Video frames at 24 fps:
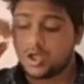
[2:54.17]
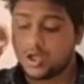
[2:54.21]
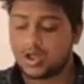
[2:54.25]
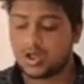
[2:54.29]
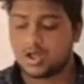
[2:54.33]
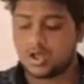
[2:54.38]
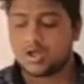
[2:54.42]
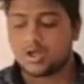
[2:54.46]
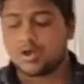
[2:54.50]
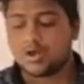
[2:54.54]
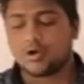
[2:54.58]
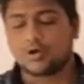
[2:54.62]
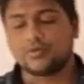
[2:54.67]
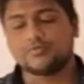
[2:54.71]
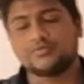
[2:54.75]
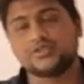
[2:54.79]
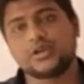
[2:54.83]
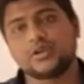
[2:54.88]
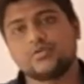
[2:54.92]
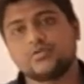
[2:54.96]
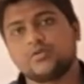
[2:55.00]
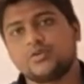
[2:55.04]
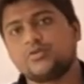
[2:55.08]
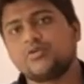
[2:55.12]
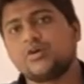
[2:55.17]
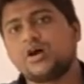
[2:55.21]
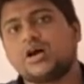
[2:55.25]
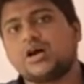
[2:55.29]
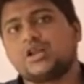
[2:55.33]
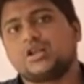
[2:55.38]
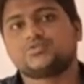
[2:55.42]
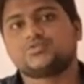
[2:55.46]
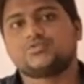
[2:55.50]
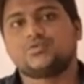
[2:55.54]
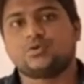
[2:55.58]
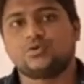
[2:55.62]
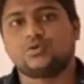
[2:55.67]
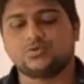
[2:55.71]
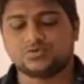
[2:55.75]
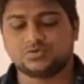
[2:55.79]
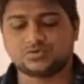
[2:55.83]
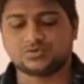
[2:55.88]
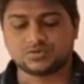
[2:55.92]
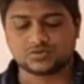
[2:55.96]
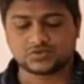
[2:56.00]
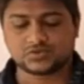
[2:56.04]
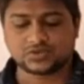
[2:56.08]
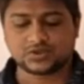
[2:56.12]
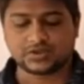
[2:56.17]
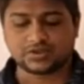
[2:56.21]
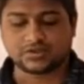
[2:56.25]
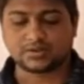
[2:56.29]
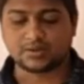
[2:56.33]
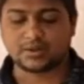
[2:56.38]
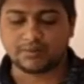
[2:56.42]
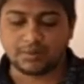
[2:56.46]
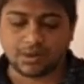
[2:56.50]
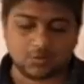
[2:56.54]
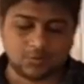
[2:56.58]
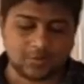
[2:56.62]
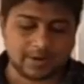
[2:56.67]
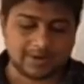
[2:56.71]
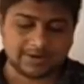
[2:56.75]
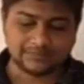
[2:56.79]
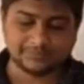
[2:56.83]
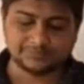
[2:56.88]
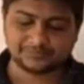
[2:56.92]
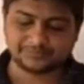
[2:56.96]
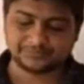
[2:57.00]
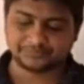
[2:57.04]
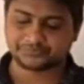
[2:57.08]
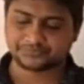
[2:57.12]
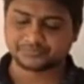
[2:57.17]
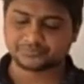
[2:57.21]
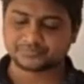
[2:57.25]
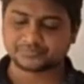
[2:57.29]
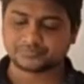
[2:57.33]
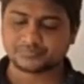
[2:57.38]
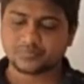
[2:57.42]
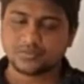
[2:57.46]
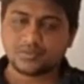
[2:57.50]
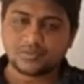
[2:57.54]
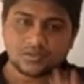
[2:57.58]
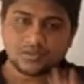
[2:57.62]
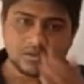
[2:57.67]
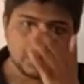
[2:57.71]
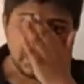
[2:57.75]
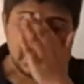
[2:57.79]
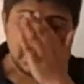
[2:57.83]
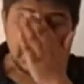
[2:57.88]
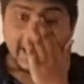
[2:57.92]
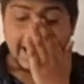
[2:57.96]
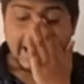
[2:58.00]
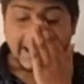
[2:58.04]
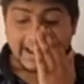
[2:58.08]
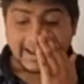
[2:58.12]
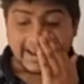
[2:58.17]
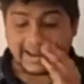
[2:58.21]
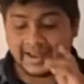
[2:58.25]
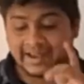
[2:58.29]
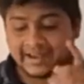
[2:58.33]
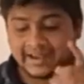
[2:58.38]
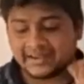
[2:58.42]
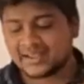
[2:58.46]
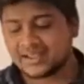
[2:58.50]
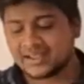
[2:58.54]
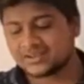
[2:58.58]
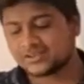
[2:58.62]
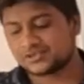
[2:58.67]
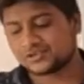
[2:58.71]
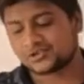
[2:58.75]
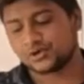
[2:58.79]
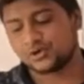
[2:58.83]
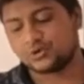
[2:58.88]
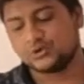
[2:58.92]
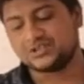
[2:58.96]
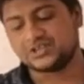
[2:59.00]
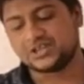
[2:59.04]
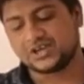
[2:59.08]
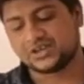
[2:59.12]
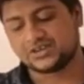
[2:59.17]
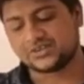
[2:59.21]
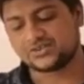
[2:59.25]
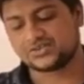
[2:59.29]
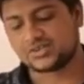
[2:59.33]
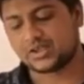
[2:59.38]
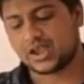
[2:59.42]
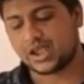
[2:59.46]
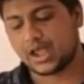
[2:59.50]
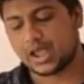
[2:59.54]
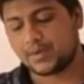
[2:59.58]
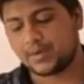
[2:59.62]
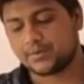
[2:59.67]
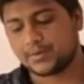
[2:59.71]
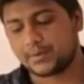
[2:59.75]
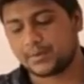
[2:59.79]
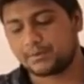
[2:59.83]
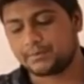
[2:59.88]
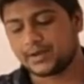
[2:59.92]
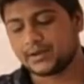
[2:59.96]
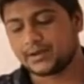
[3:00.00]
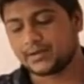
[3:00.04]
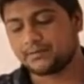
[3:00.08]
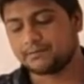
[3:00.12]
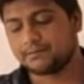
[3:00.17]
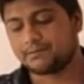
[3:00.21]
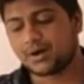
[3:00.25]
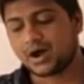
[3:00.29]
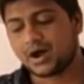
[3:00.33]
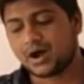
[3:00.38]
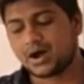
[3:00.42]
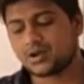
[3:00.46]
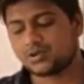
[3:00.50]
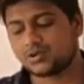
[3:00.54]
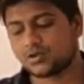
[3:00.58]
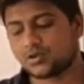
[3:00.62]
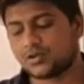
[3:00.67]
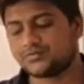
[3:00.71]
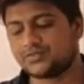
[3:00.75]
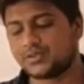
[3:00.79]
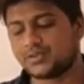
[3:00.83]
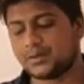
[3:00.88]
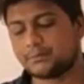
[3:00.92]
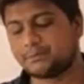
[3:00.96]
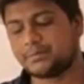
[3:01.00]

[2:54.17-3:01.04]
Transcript: of the UNO are as follows. See, number one, Indian soldiers have been a part of the